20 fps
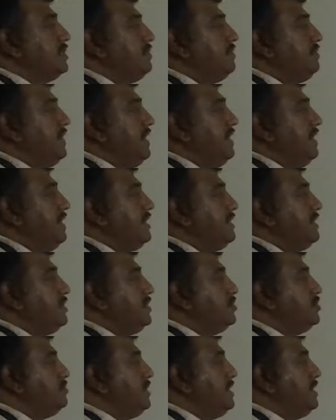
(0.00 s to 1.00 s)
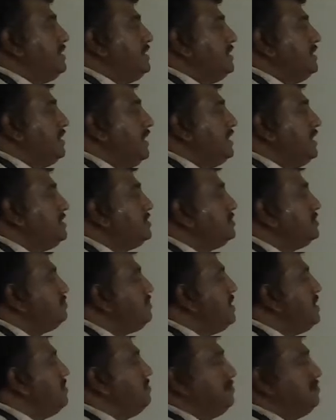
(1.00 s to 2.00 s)
of a human
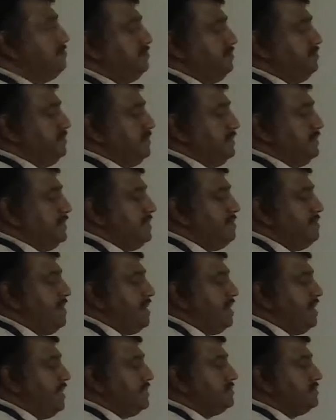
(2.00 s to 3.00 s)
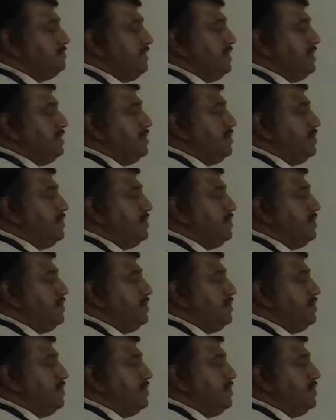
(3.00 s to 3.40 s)
sperm. They may ask for